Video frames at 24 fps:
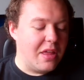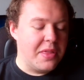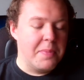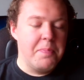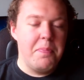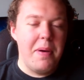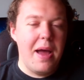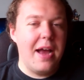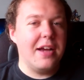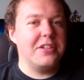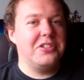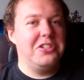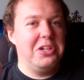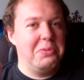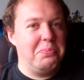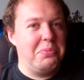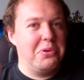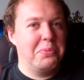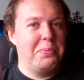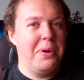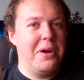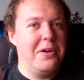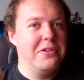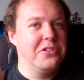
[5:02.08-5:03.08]
The backstop
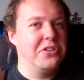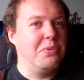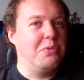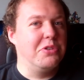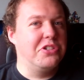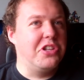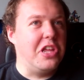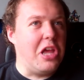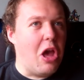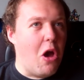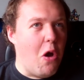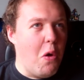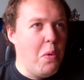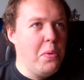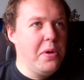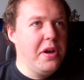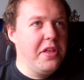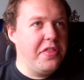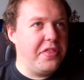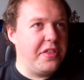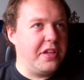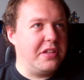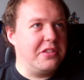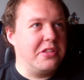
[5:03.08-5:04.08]
proposal was the only
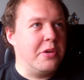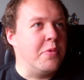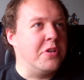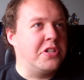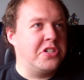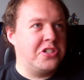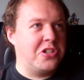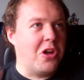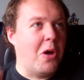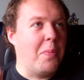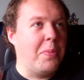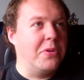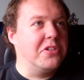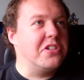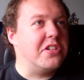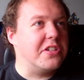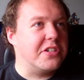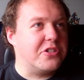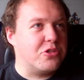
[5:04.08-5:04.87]
thing that would stop us